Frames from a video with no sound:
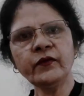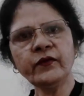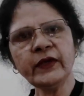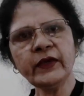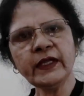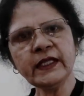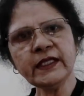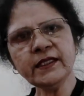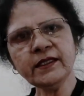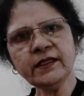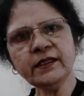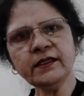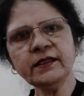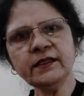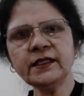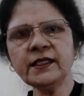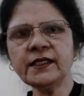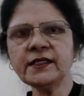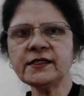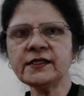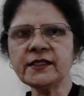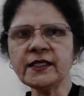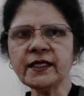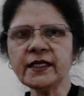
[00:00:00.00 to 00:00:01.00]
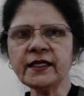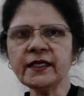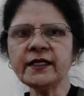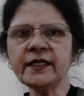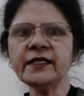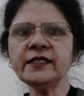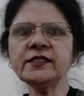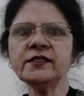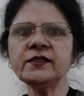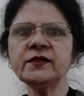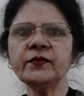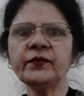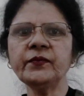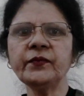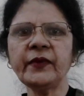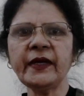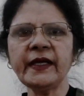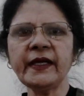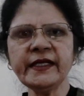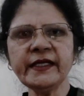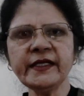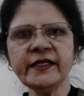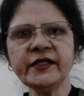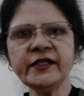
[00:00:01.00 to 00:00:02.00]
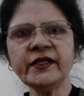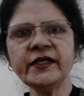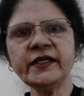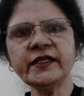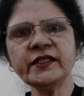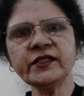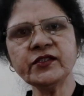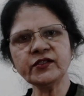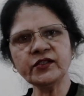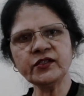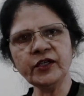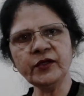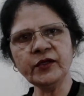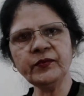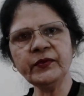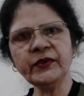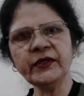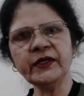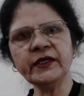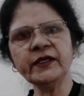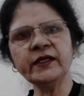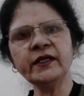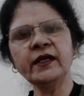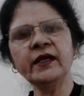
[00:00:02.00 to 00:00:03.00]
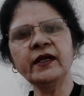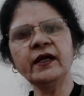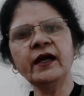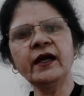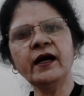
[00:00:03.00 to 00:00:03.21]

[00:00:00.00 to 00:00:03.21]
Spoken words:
When the sickness penetrates deeper,